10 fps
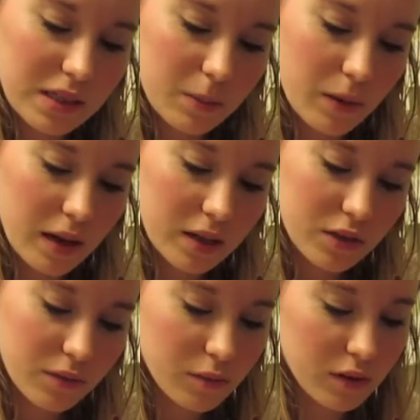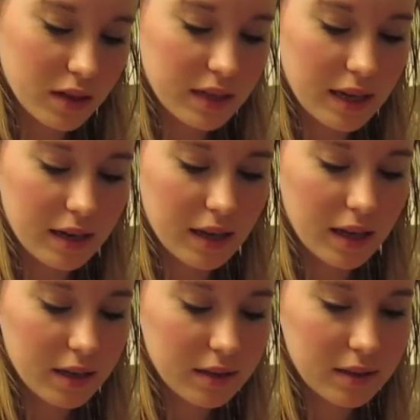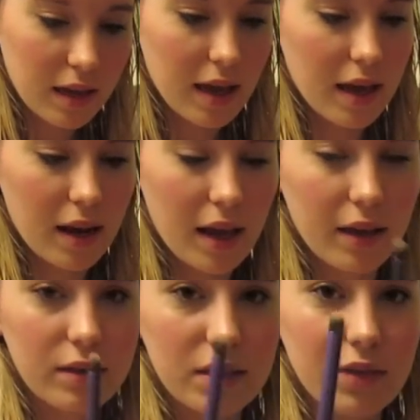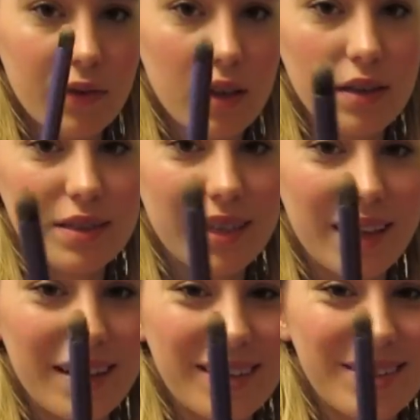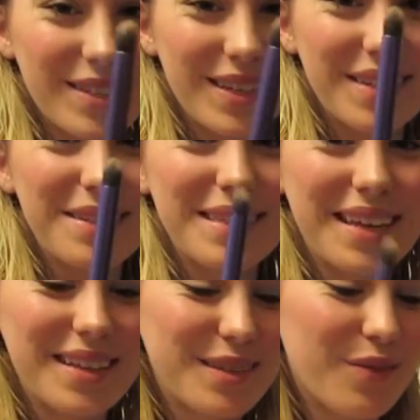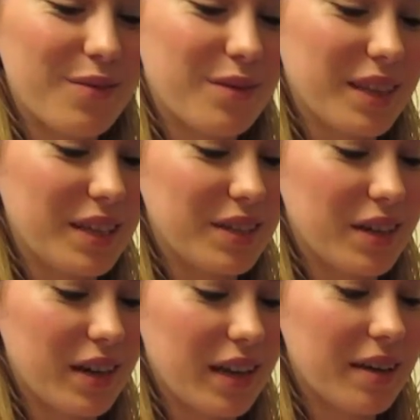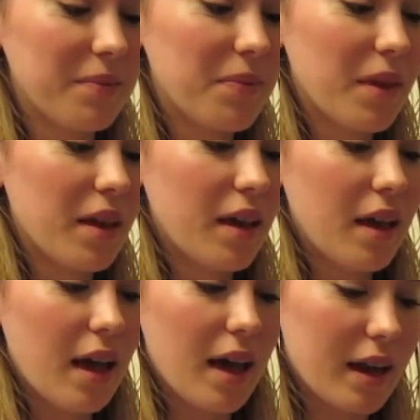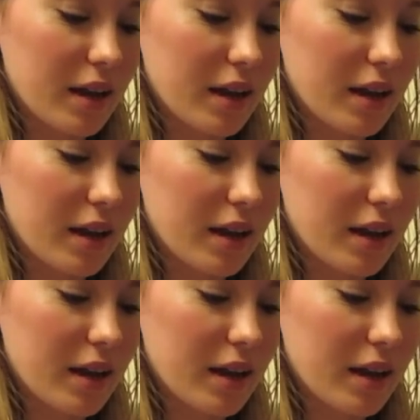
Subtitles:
brush from Real Techniques, and I use this for concealer. As you can see, it's really dirty, and